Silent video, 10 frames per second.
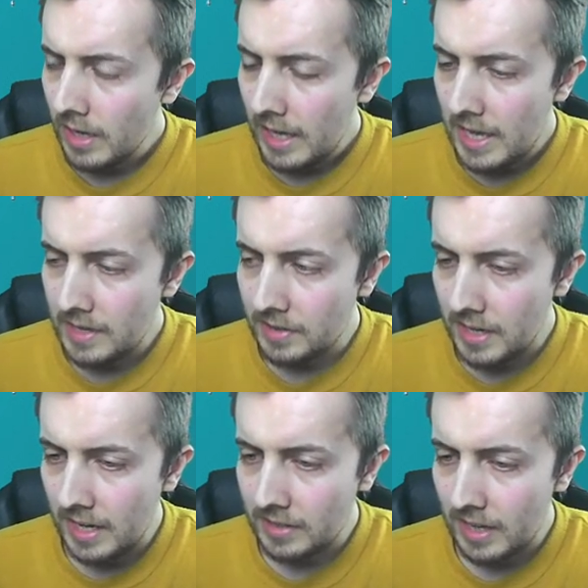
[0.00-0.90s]
is the
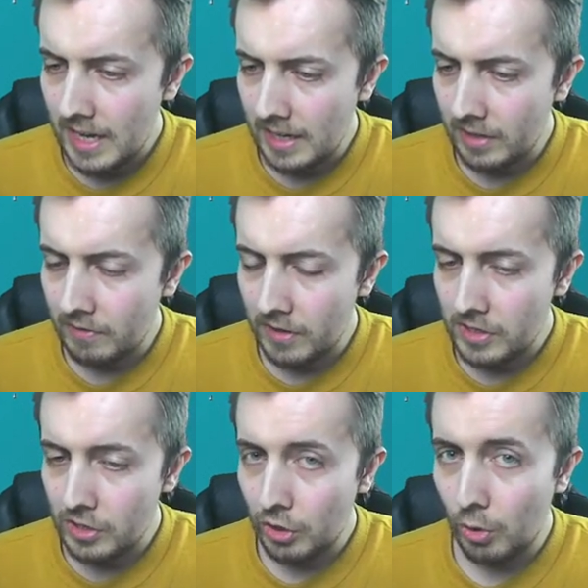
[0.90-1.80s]
next England versus
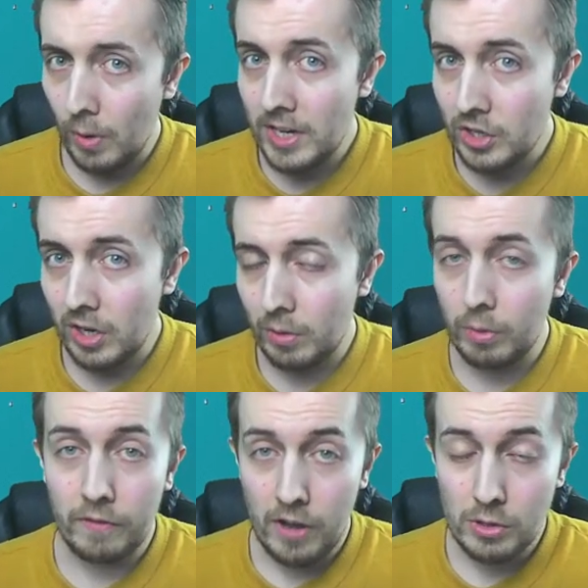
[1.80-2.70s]
Croatia, or the
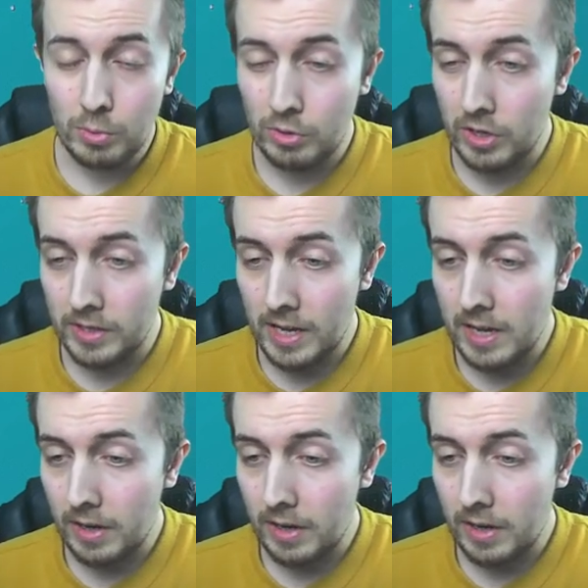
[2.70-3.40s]
first one, should I say,